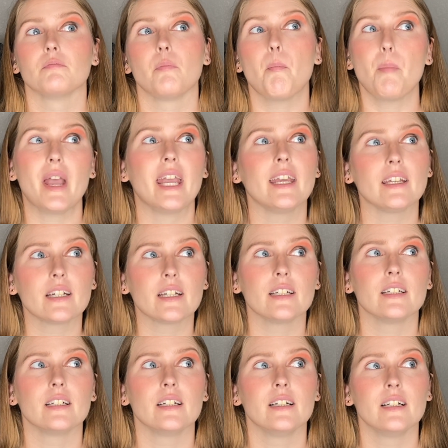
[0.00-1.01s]
pink.
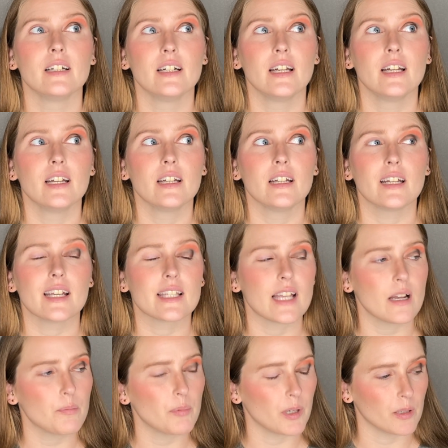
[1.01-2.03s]
Is
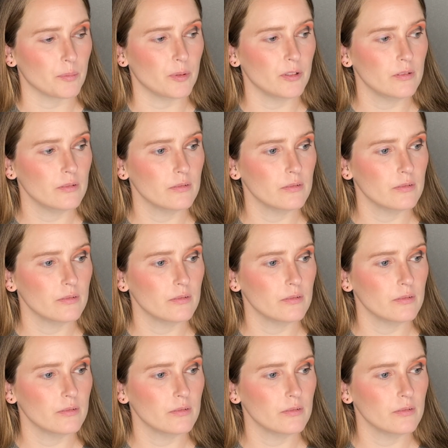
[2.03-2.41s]
that purple?